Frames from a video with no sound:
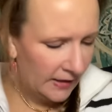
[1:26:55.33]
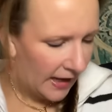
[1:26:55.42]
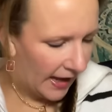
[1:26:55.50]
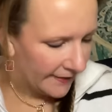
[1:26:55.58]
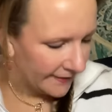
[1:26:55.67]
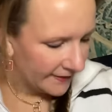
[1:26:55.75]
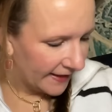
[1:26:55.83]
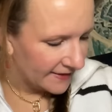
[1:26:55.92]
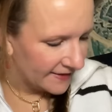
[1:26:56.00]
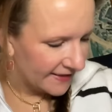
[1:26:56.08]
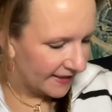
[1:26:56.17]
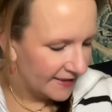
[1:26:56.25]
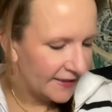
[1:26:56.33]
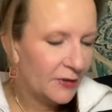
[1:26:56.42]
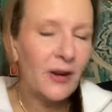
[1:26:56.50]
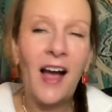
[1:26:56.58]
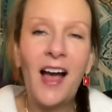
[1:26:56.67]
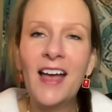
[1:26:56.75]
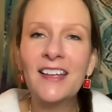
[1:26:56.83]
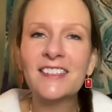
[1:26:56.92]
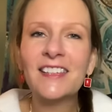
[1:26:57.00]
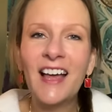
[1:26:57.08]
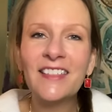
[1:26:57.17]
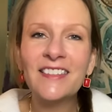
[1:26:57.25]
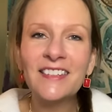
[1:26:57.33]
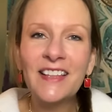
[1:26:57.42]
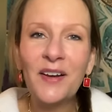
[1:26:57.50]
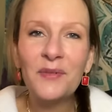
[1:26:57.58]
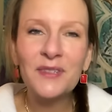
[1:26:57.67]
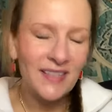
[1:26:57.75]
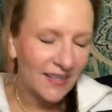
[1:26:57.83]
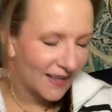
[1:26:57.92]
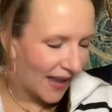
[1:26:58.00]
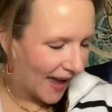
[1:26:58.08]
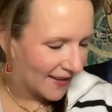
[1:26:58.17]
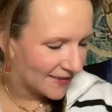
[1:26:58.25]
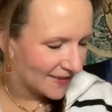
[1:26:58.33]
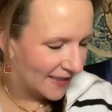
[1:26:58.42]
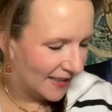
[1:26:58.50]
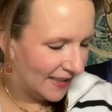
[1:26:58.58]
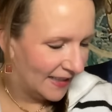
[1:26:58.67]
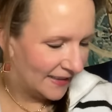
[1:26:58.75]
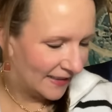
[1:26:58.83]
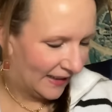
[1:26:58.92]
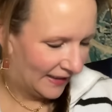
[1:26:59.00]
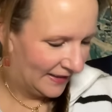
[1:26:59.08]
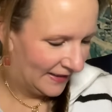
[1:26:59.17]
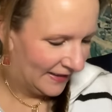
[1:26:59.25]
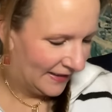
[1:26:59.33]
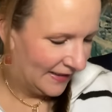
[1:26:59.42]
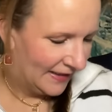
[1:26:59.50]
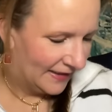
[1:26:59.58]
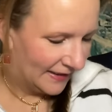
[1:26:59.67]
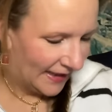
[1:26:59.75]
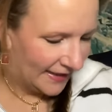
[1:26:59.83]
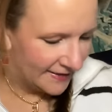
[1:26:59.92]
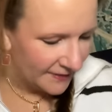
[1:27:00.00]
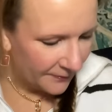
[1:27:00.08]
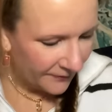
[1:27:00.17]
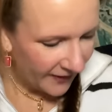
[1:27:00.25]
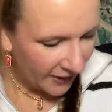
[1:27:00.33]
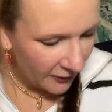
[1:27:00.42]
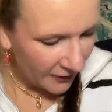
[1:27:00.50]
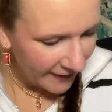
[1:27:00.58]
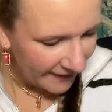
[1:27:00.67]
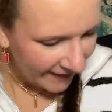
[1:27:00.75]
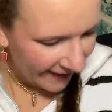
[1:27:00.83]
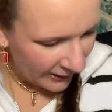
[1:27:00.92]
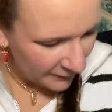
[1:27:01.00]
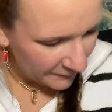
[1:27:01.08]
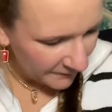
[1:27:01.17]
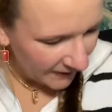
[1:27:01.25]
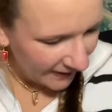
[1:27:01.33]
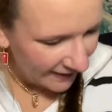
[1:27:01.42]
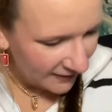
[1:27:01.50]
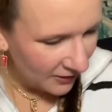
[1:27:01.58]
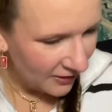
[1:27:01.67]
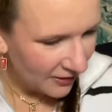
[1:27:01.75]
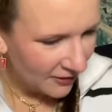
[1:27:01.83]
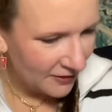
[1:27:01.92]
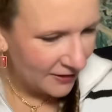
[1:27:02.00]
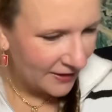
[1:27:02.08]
I think that's it, you guys. I think that was the last thing. Let's very carefully look.